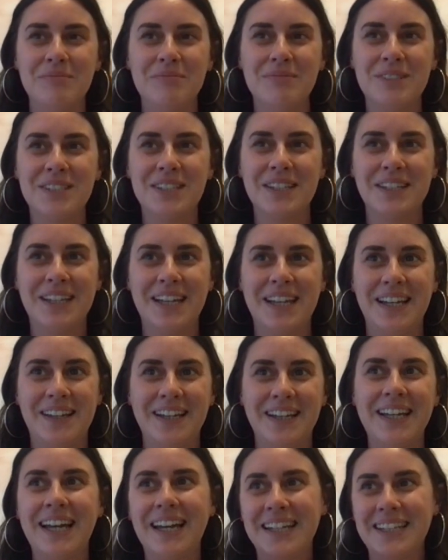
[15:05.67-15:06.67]
So yeah,
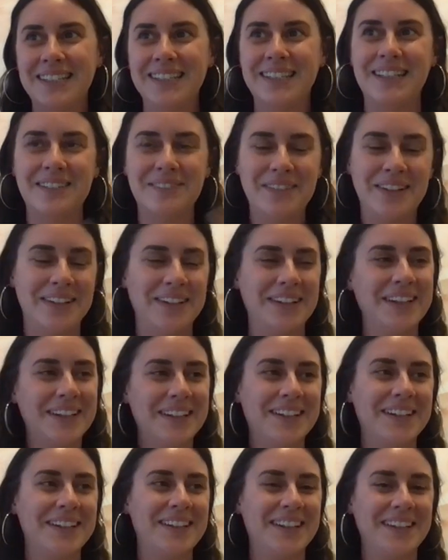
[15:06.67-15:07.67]
like Canada, America,